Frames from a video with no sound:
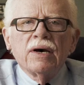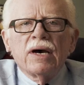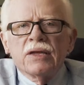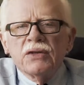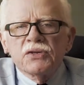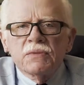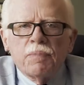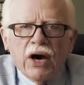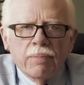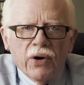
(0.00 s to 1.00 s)
Hi, this is
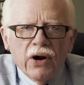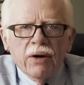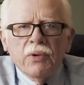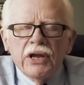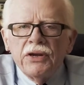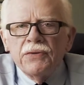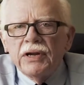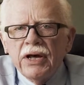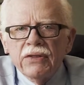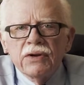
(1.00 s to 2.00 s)
Bob Barr bringing you
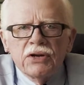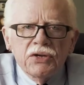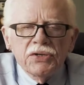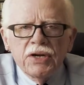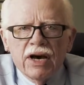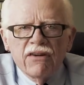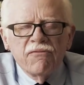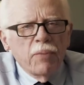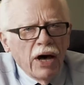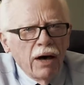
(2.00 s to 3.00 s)
another edition
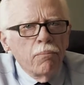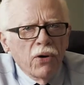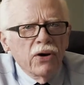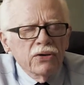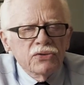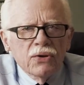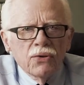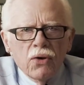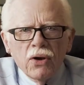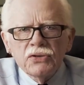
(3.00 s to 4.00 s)
of Bob Barr's
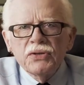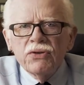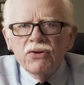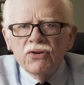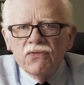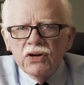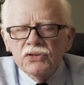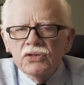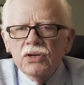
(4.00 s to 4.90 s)
Laws of the Universe.